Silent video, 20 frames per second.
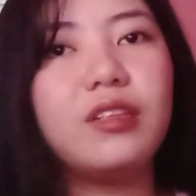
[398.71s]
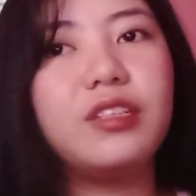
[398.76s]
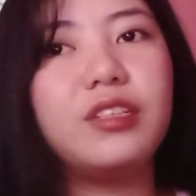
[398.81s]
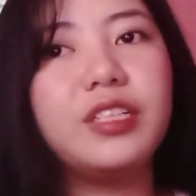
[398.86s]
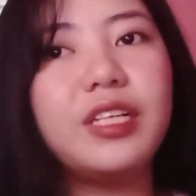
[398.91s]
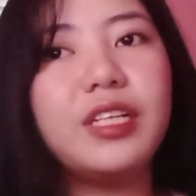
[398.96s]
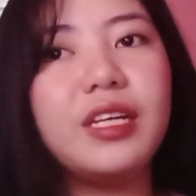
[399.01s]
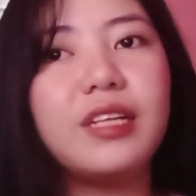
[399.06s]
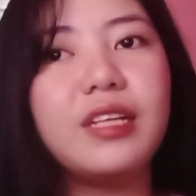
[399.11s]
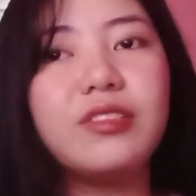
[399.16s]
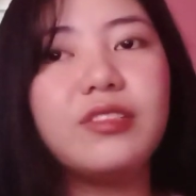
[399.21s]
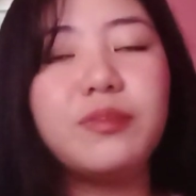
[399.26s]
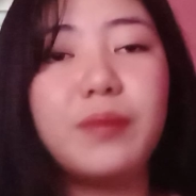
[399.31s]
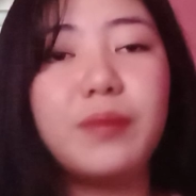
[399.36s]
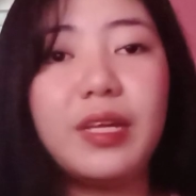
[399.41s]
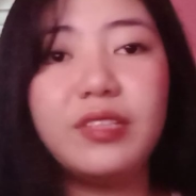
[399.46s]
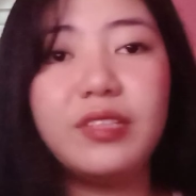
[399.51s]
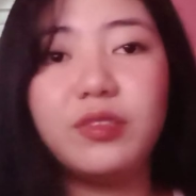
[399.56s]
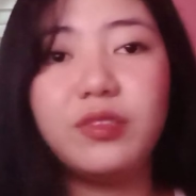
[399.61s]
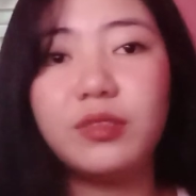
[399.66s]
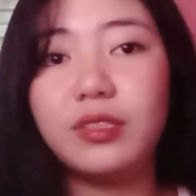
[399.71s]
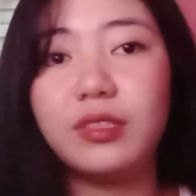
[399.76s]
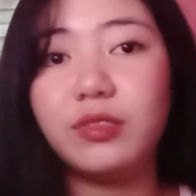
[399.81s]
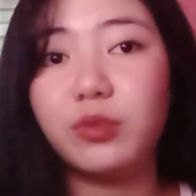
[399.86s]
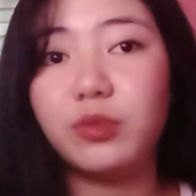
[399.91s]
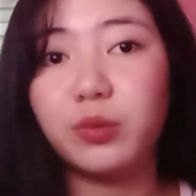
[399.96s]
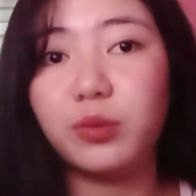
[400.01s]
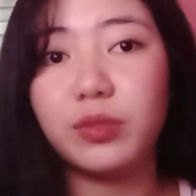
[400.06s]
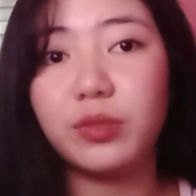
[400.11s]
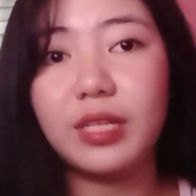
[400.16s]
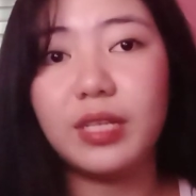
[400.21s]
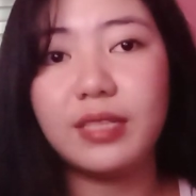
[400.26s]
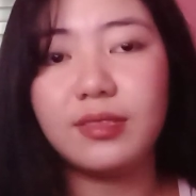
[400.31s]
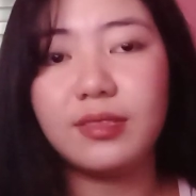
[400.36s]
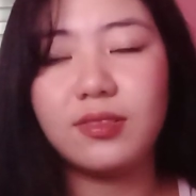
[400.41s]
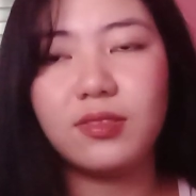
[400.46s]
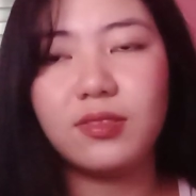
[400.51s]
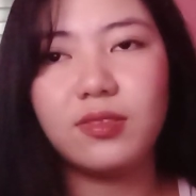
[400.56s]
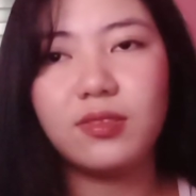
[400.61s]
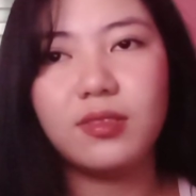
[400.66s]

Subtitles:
learning is based on the students.